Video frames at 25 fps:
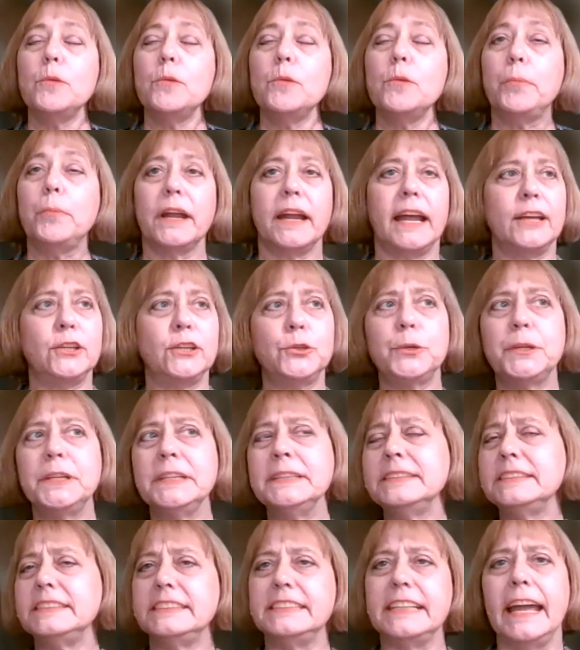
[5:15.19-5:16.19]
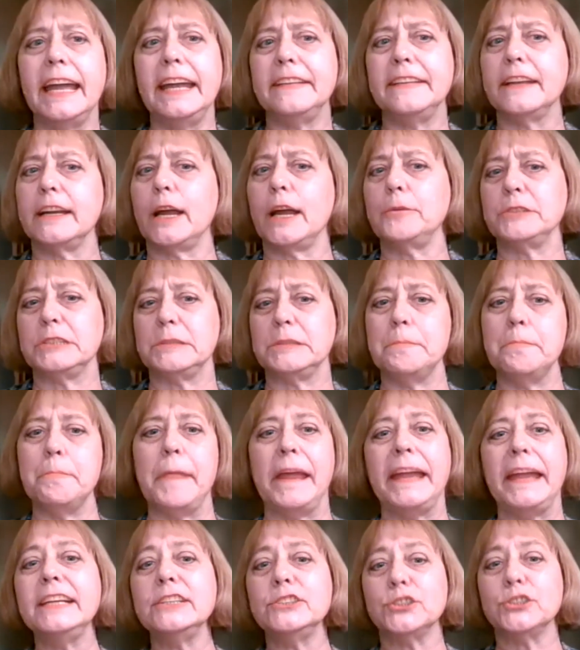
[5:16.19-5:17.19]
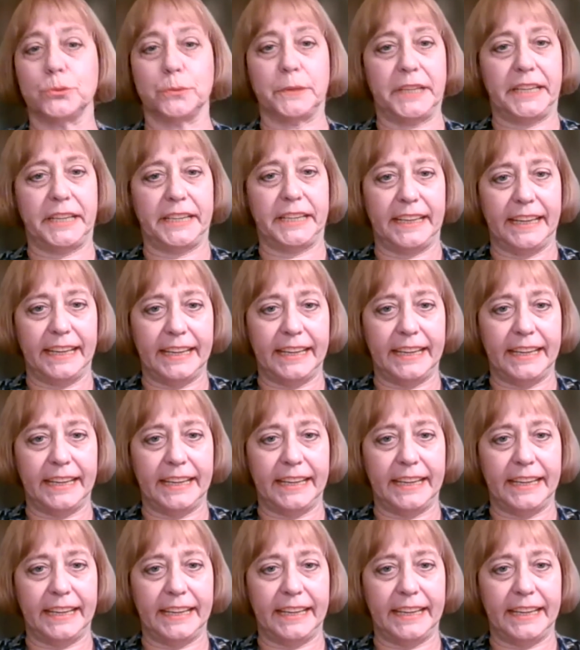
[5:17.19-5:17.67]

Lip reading: But I couldn't say that I was majoring